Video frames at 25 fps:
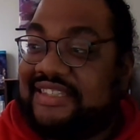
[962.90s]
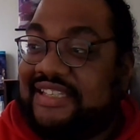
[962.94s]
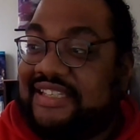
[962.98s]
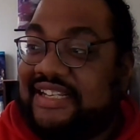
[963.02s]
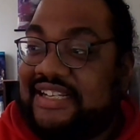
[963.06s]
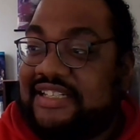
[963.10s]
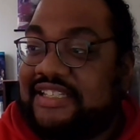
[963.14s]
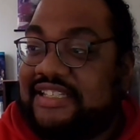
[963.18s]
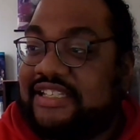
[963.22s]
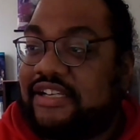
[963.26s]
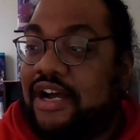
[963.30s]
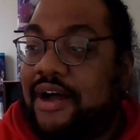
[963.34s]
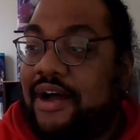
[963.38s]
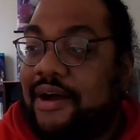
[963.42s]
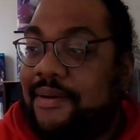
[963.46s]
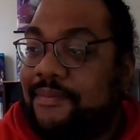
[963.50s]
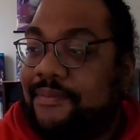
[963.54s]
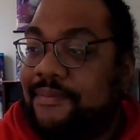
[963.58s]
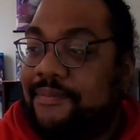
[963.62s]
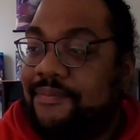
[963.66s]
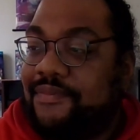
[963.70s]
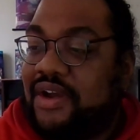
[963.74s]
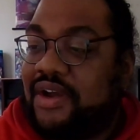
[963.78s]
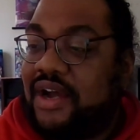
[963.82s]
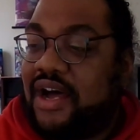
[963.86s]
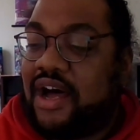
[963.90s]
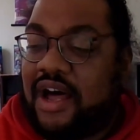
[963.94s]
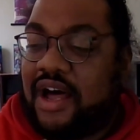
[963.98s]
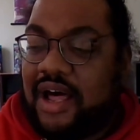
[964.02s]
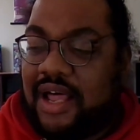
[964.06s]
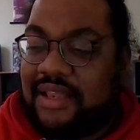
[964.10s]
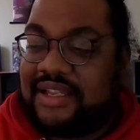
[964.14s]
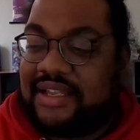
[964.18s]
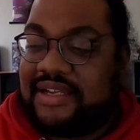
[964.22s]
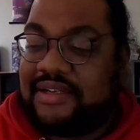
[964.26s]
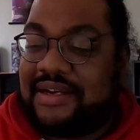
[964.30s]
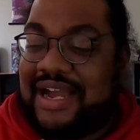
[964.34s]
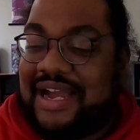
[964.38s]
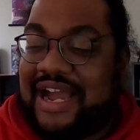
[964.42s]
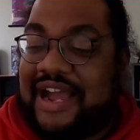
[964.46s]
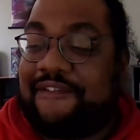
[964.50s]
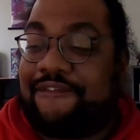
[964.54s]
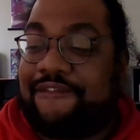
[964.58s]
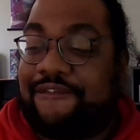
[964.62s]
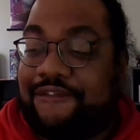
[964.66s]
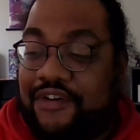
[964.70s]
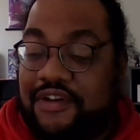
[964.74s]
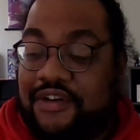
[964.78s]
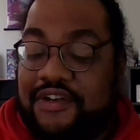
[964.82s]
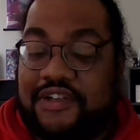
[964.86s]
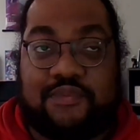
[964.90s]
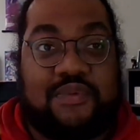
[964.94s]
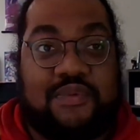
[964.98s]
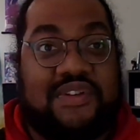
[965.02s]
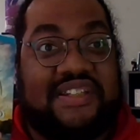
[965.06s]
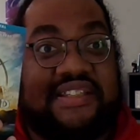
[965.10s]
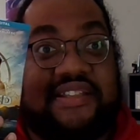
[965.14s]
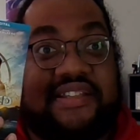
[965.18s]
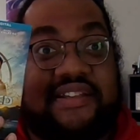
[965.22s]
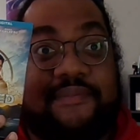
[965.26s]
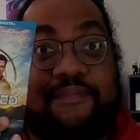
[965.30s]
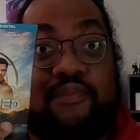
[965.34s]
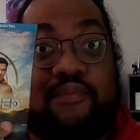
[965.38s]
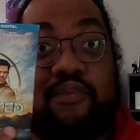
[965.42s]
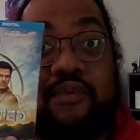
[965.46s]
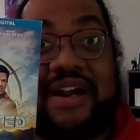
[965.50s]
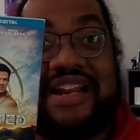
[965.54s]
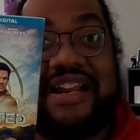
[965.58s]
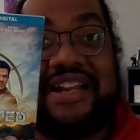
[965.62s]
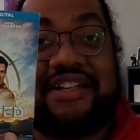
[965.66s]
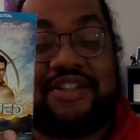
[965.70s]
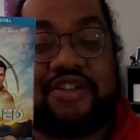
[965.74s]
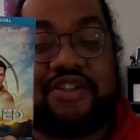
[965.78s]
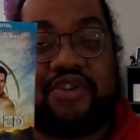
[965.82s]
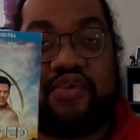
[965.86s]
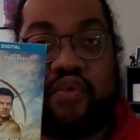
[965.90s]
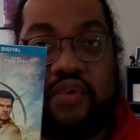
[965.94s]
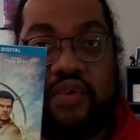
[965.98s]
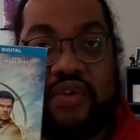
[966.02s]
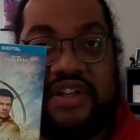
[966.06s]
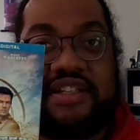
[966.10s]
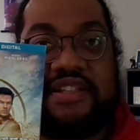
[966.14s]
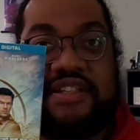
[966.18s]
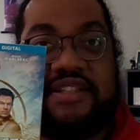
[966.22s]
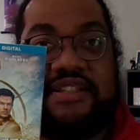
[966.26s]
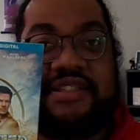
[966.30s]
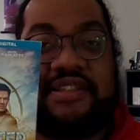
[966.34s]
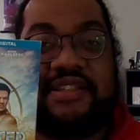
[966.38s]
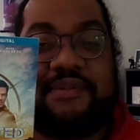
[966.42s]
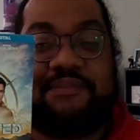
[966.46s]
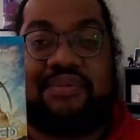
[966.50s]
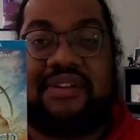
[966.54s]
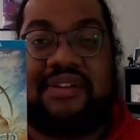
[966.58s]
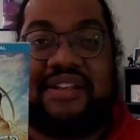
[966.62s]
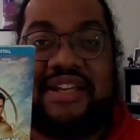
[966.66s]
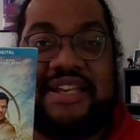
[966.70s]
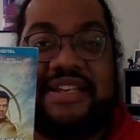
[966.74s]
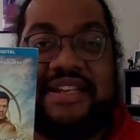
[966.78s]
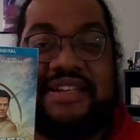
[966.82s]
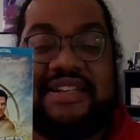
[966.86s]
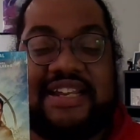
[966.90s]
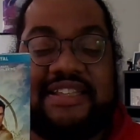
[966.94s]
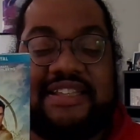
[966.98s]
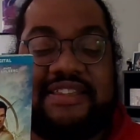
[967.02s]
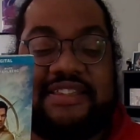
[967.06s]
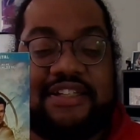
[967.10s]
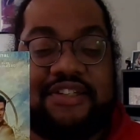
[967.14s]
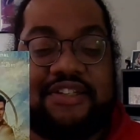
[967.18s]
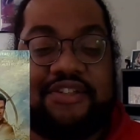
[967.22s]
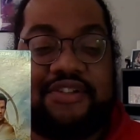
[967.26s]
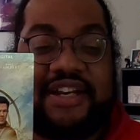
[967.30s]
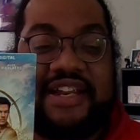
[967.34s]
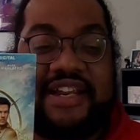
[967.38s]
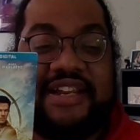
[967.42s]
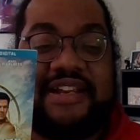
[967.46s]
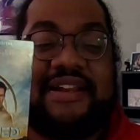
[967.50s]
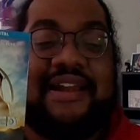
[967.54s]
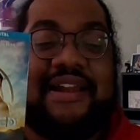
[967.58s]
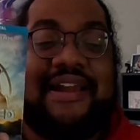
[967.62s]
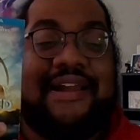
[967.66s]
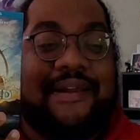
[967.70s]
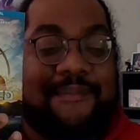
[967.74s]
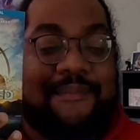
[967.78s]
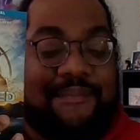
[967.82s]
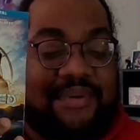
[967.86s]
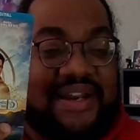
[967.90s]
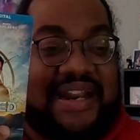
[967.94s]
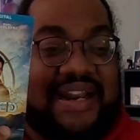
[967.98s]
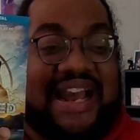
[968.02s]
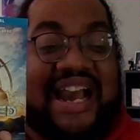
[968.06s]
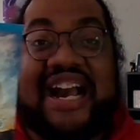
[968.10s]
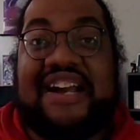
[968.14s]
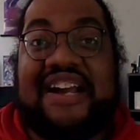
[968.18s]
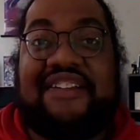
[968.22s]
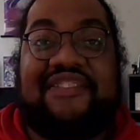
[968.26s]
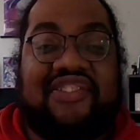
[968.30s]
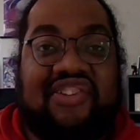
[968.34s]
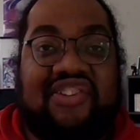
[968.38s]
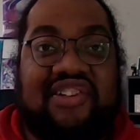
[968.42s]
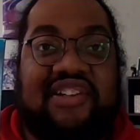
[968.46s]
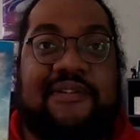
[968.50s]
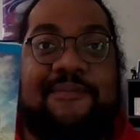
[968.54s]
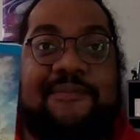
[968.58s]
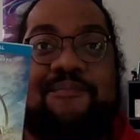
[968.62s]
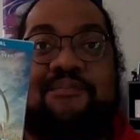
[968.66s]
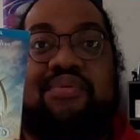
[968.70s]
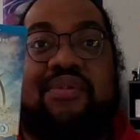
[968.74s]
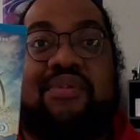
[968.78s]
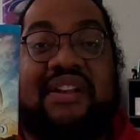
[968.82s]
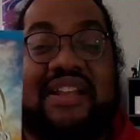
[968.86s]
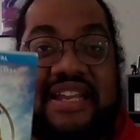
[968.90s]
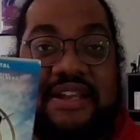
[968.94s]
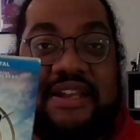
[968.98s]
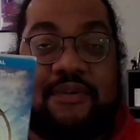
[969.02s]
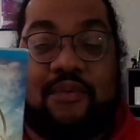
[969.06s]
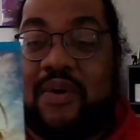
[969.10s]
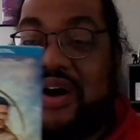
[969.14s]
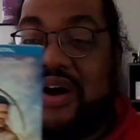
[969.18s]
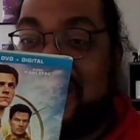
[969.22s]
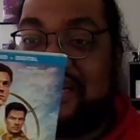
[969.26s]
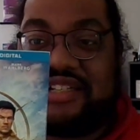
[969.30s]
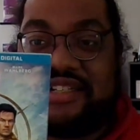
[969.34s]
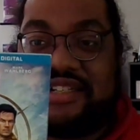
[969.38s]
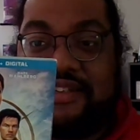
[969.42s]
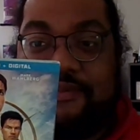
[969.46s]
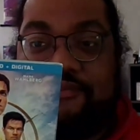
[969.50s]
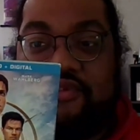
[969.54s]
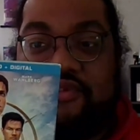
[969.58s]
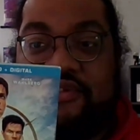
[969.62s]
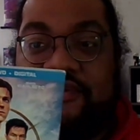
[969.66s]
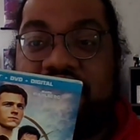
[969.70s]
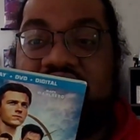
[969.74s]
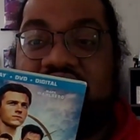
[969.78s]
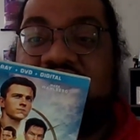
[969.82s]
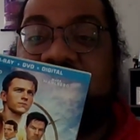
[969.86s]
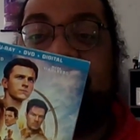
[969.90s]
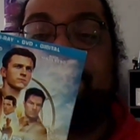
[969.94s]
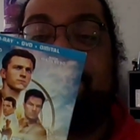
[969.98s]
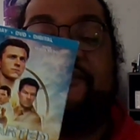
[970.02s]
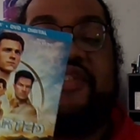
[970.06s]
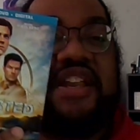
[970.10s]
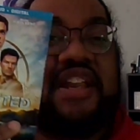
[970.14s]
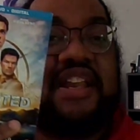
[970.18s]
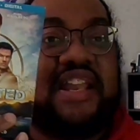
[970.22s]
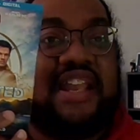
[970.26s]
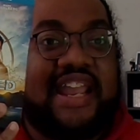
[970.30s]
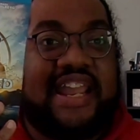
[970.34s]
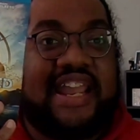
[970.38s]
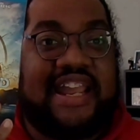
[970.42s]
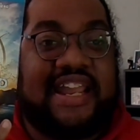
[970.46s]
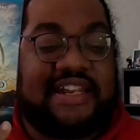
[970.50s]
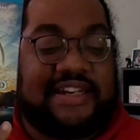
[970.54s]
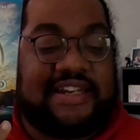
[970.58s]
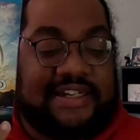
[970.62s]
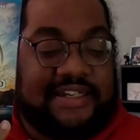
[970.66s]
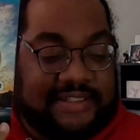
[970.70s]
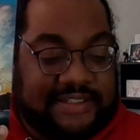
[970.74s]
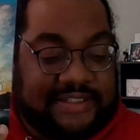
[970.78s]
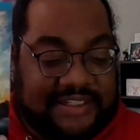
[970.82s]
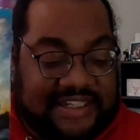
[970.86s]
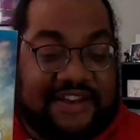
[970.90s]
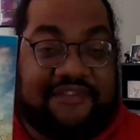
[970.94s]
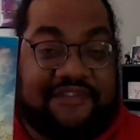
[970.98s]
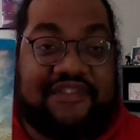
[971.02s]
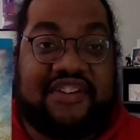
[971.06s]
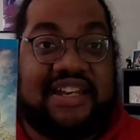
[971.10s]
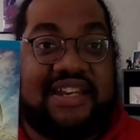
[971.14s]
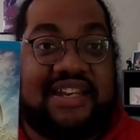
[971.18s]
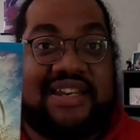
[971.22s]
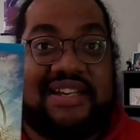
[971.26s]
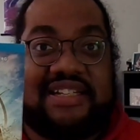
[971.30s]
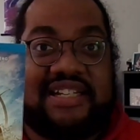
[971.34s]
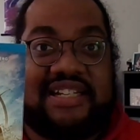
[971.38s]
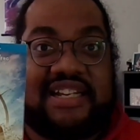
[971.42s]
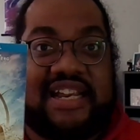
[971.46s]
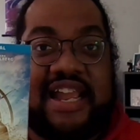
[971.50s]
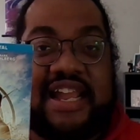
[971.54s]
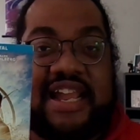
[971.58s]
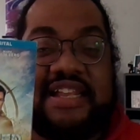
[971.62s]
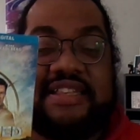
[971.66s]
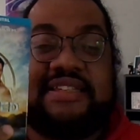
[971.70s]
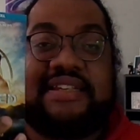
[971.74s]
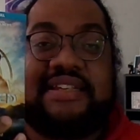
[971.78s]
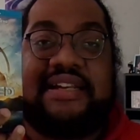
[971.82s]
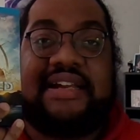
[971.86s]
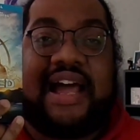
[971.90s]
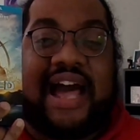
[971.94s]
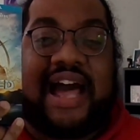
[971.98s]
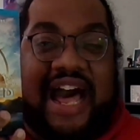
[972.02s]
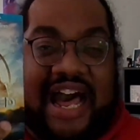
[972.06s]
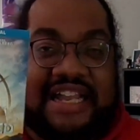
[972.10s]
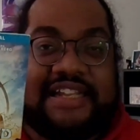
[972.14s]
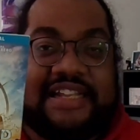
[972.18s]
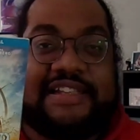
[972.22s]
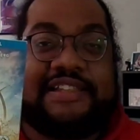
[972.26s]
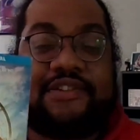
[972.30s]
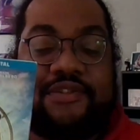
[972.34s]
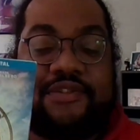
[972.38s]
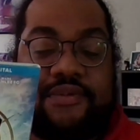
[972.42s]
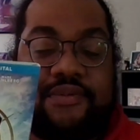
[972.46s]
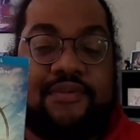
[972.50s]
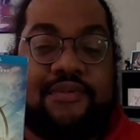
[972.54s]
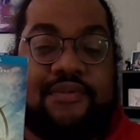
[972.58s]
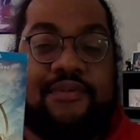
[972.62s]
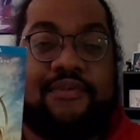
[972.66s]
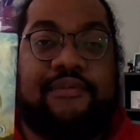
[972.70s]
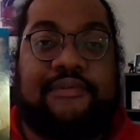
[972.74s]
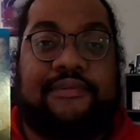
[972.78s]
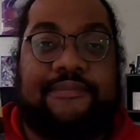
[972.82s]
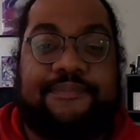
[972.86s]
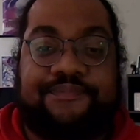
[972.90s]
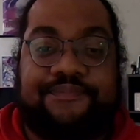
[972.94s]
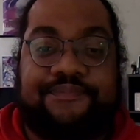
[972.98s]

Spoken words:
think Tom Holland at first was the right choice to play Nathan Drake, but after watching the movie and giving it a chance, I do